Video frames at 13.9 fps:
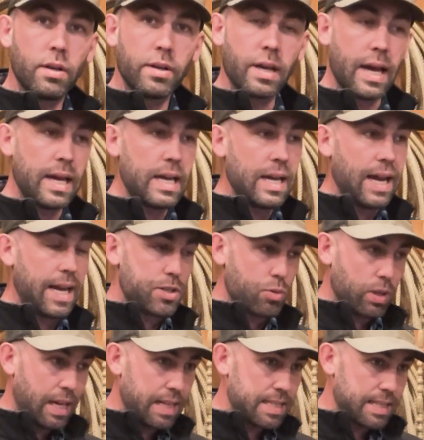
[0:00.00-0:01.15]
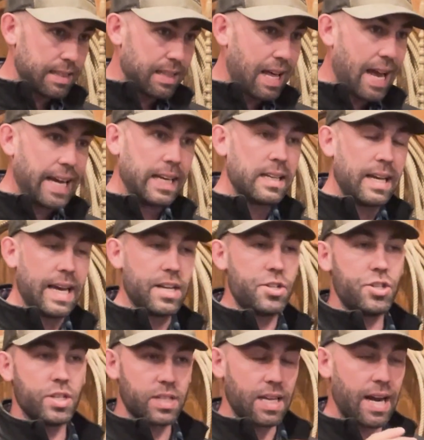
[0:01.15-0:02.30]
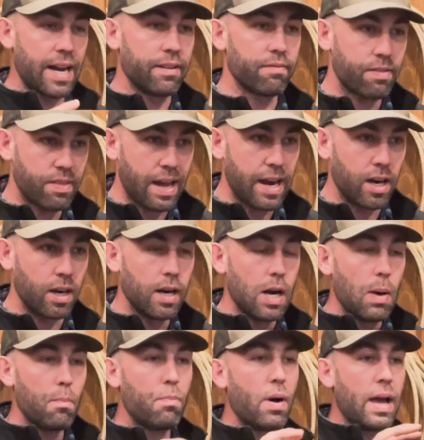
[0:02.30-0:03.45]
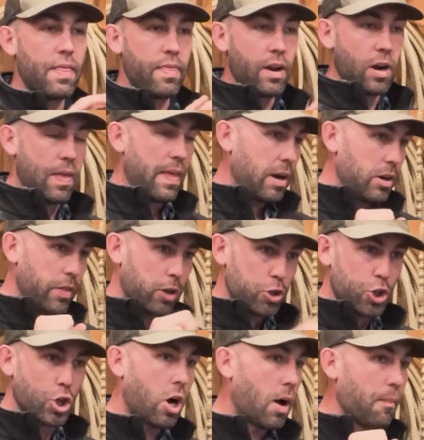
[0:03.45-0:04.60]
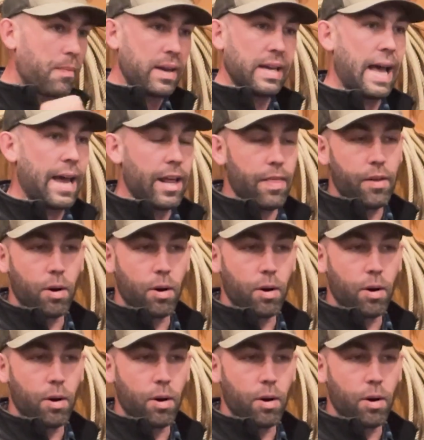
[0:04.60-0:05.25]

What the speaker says: Okay, it's light. It's just kind of there, but they're chomping at it.